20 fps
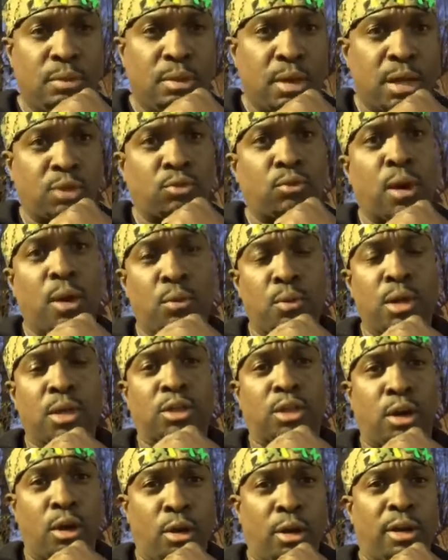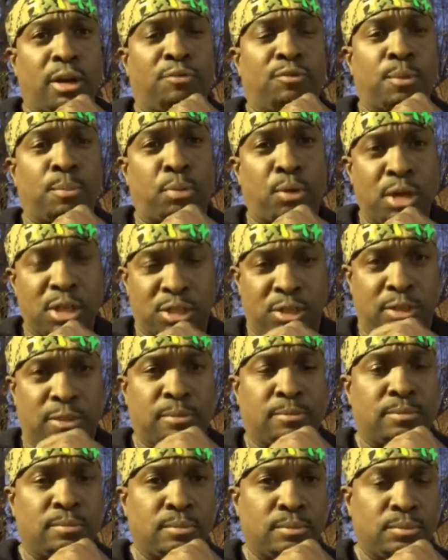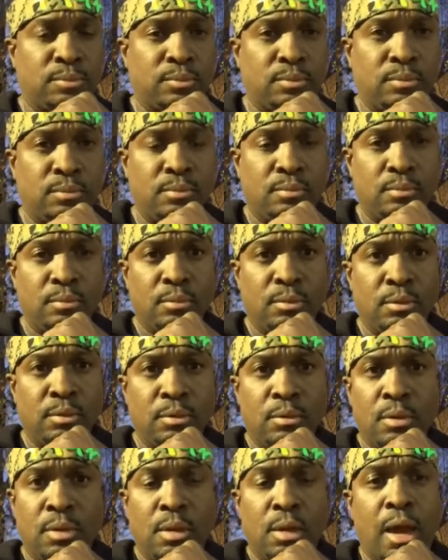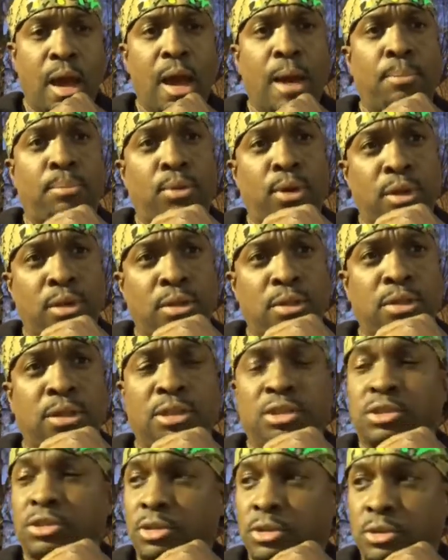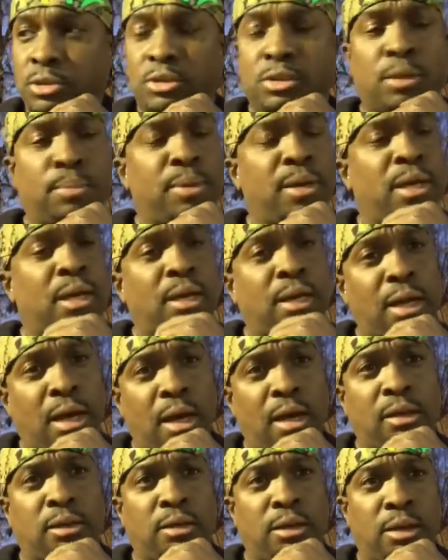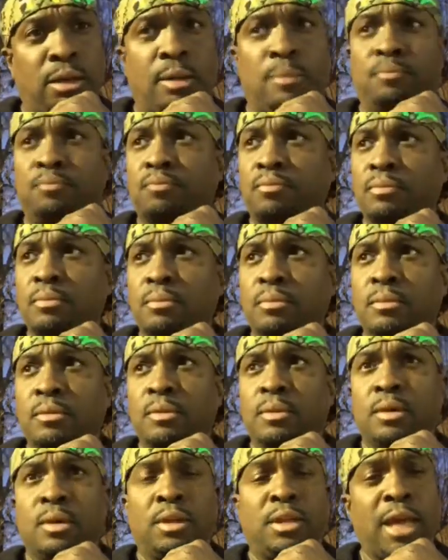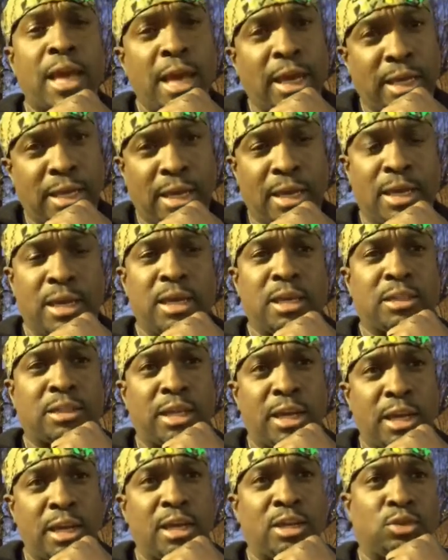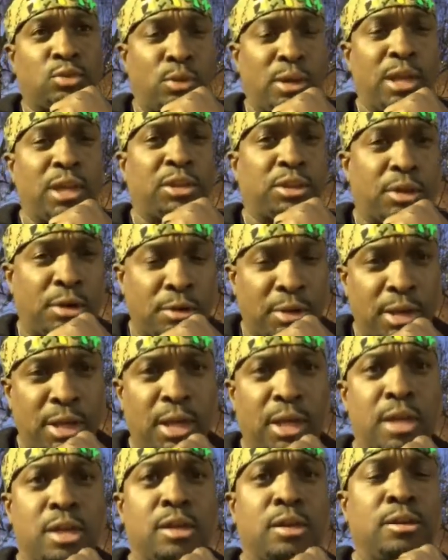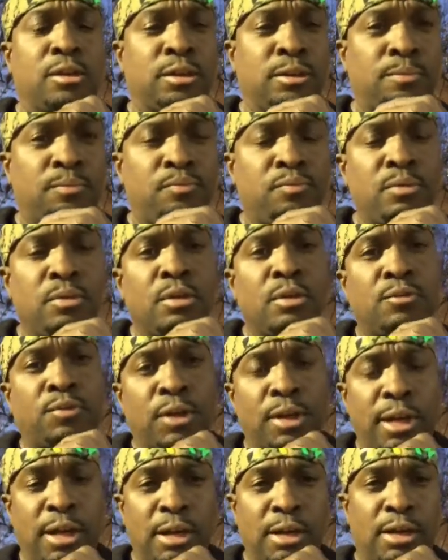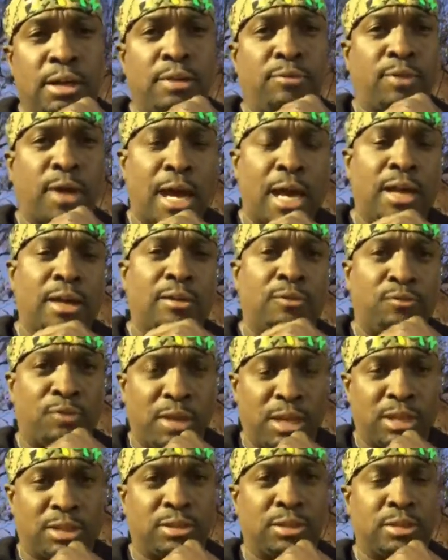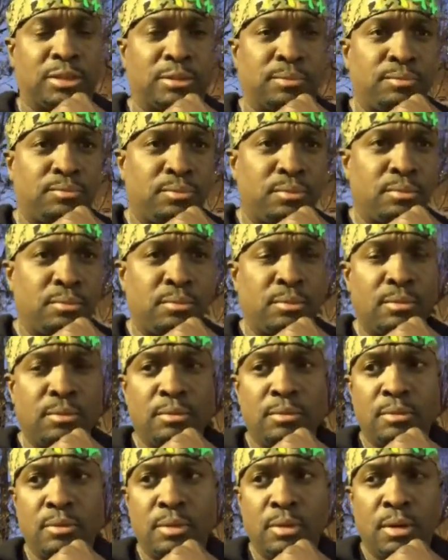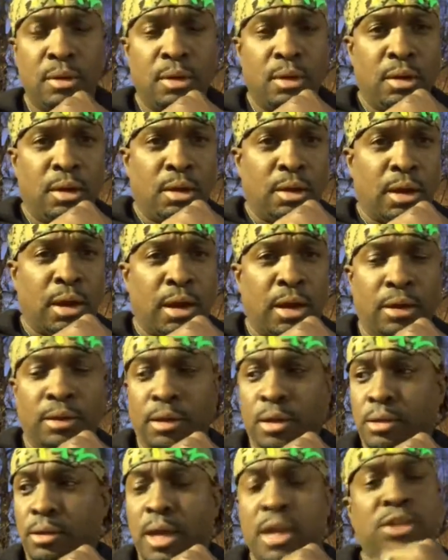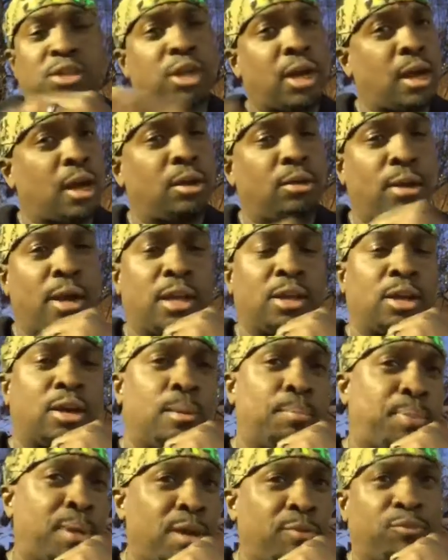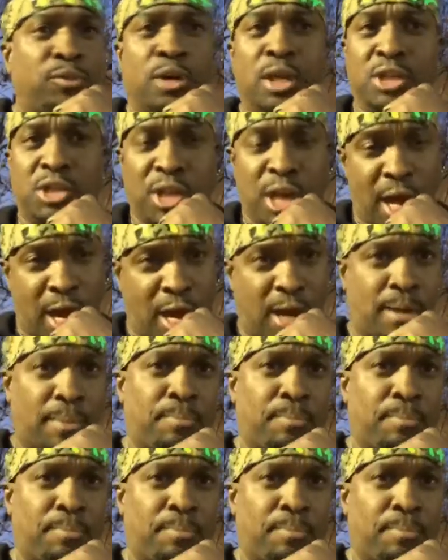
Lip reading: That's why we are targeted for prison. Our brothers and sisters are being locked up decades, 10, 20, 30 years for non-violent offenses. Now, they child don't have to compete for a job.